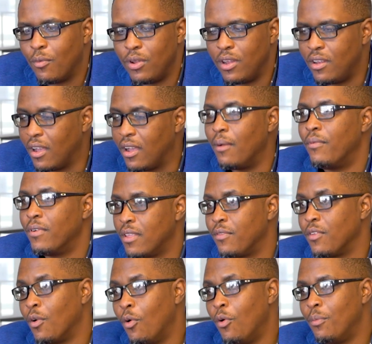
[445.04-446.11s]
within the comfort of
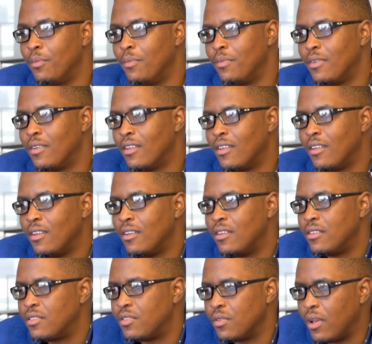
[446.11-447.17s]
your home.
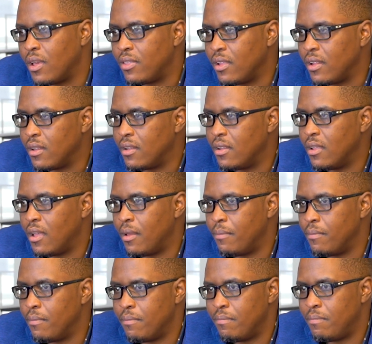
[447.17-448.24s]
So I think
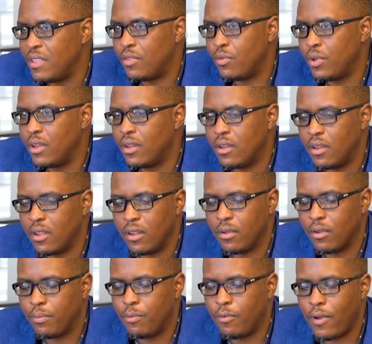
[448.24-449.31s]
between
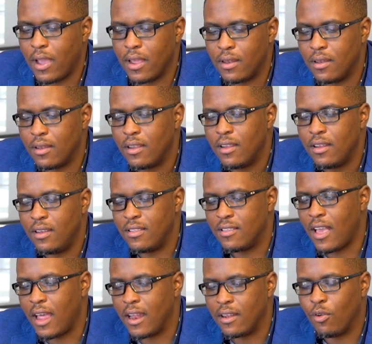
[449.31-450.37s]
providing this
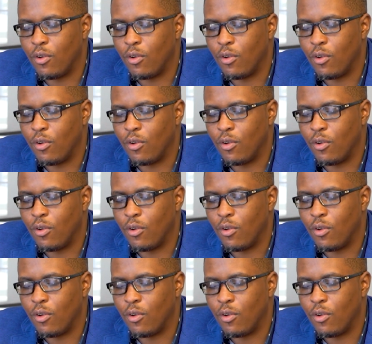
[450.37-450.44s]
added